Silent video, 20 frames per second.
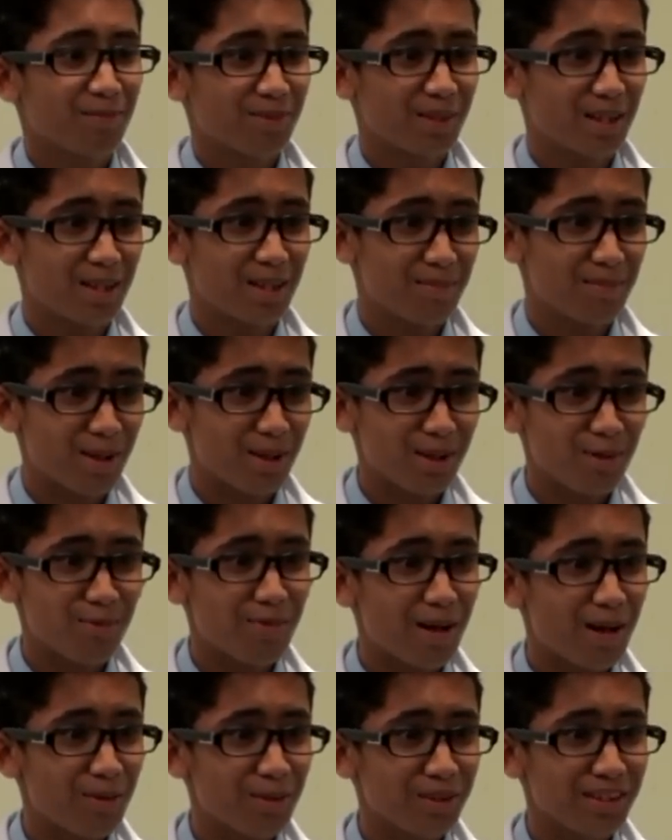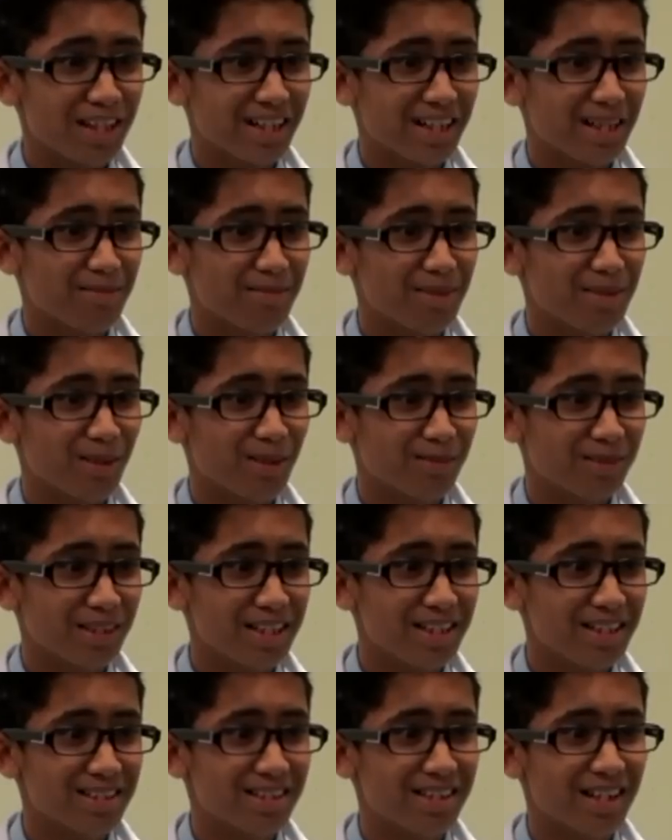The amount of power that can be
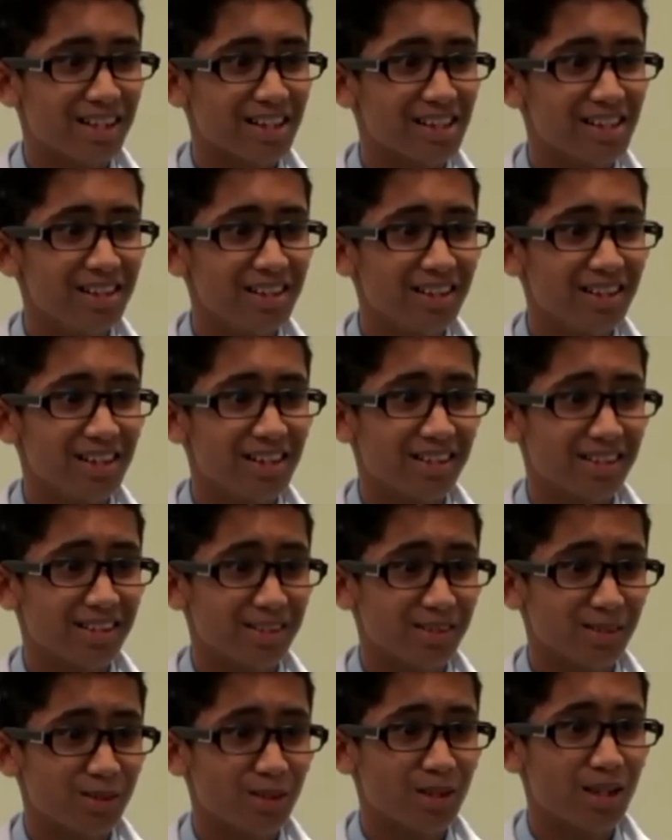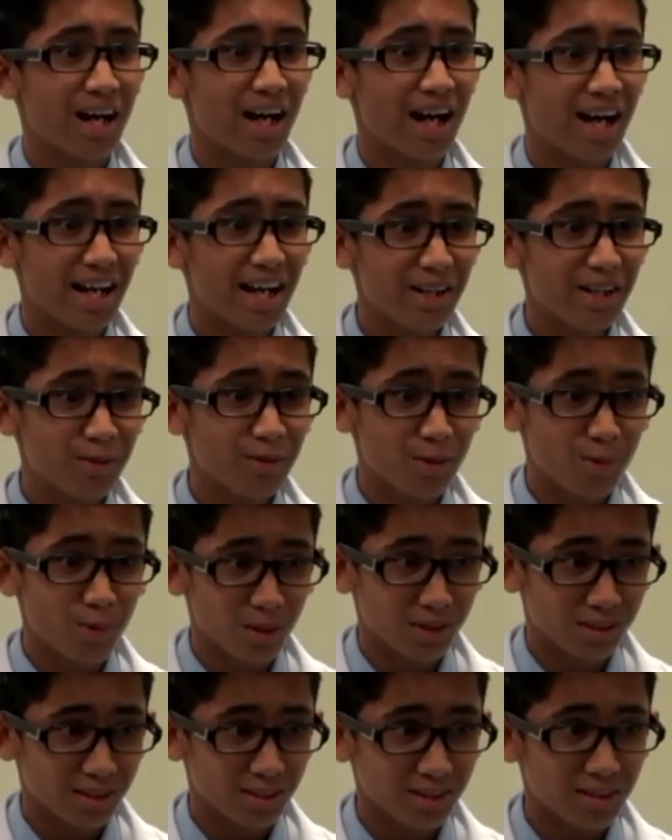obtained is directly related to the height of the
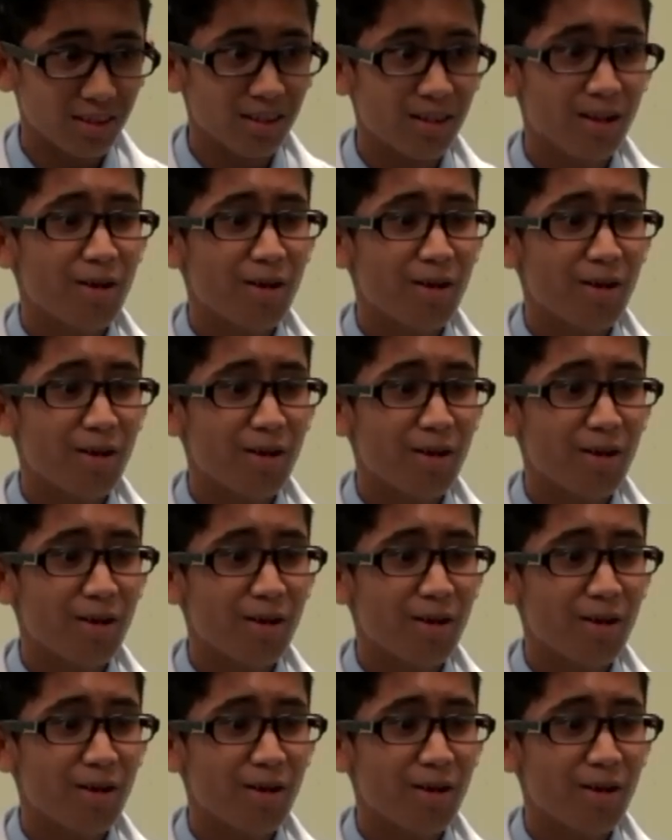water